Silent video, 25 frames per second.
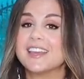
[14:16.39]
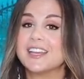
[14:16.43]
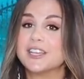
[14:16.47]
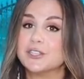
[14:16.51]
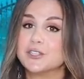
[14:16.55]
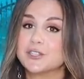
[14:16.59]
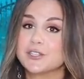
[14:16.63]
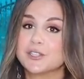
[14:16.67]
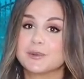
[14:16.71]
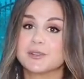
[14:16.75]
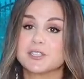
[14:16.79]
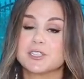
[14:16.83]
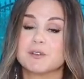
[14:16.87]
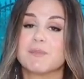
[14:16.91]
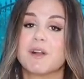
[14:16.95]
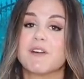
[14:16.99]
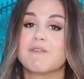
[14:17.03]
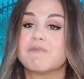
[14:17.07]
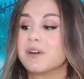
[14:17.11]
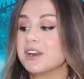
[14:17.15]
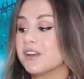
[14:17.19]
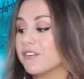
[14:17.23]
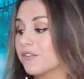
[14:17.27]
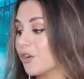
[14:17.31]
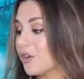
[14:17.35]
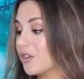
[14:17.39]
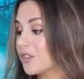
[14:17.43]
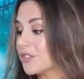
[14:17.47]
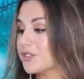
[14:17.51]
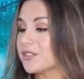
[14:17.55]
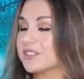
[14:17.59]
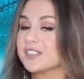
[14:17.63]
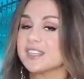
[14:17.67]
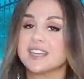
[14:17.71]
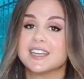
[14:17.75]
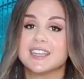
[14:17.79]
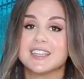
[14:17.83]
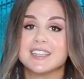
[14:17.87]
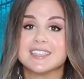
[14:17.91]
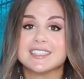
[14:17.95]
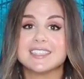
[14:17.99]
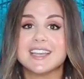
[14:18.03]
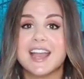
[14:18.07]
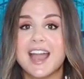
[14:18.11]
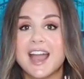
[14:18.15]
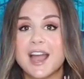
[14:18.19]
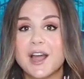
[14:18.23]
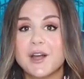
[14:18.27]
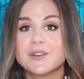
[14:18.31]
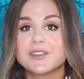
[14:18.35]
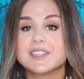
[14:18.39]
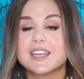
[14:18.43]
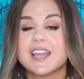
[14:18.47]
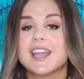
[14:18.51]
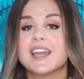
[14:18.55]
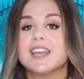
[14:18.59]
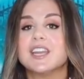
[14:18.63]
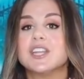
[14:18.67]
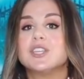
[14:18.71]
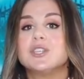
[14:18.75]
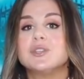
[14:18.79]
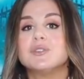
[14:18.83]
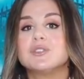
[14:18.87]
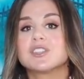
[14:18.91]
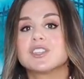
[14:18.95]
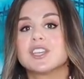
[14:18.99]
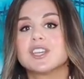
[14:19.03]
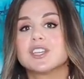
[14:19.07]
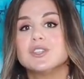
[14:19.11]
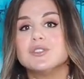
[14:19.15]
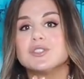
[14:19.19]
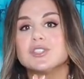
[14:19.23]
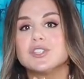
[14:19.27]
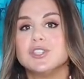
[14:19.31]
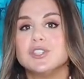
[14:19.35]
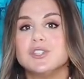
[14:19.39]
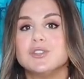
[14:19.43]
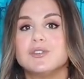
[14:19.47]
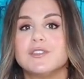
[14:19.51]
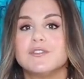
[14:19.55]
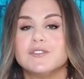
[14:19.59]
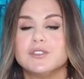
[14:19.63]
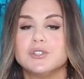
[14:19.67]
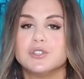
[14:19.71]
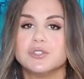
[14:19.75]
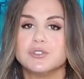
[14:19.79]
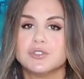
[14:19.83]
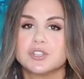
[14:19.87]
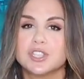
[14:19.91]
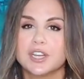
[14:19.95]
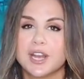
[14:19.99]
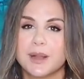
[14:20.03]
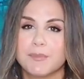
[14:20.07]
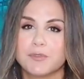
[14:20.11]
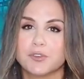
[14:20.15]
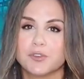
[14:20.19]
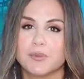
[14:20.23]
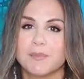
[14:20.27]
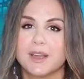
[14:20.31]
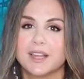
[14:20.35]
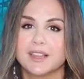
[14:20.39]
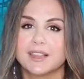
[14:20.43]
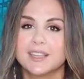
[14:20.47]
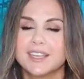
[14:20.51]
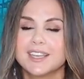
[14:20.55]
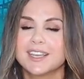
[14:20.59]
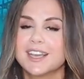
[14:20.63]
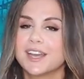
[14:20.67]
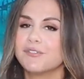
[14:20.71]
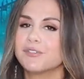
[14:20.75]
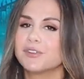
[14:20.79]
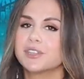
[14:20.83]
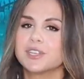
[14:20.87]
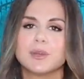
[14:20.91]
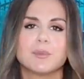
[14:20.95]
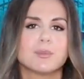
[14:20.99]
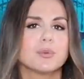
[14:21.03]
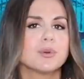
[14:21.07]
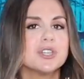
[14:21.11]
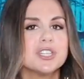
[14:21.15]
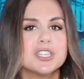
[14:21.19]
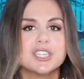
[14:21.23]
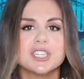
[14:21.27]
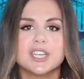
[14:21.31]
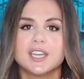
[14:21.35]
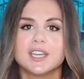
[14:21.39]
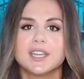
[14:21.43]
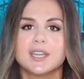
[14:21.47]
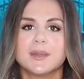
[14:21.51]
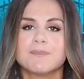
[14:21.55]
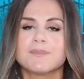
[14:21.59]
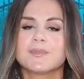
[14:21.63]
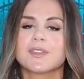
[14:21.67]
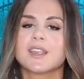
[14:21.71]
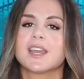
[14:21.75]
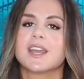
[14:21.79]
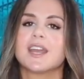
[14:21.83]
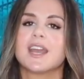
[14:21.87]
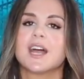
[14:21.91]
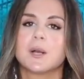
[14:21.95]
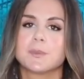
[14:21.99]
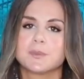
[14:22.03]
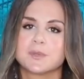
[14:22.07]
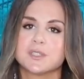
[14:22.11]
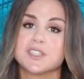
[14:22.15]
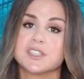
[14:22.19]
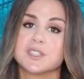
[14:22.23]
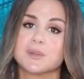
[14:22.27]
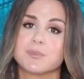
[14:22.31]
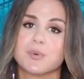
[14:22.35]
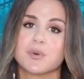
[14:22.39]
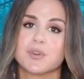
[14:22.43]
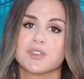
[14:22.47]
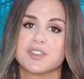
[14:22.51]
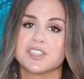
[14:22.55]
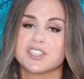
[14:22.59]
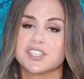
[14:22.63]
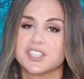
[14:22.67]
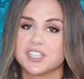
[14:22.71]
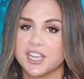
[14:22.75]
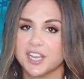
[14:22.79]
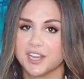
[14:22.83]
Thank you so much to Buff Bunny for also sending this out and a huge thank you to you if you do shop through my link. I really appreciate it and it helps to support this